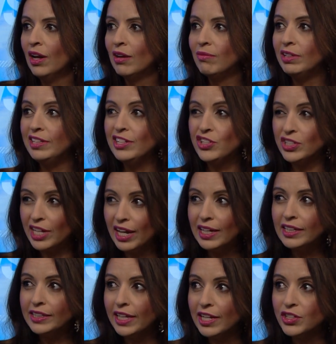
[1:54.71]
really
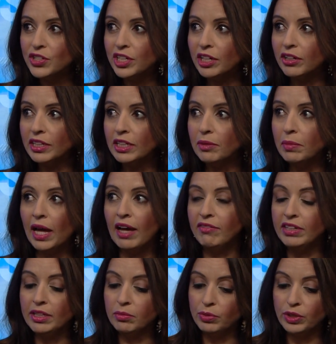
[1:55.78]
genetically engineering them,
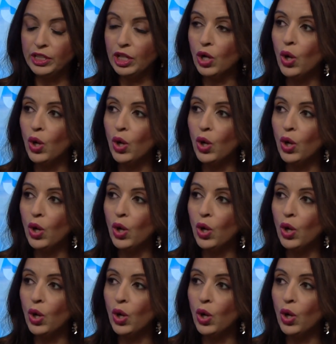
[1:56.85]
having them really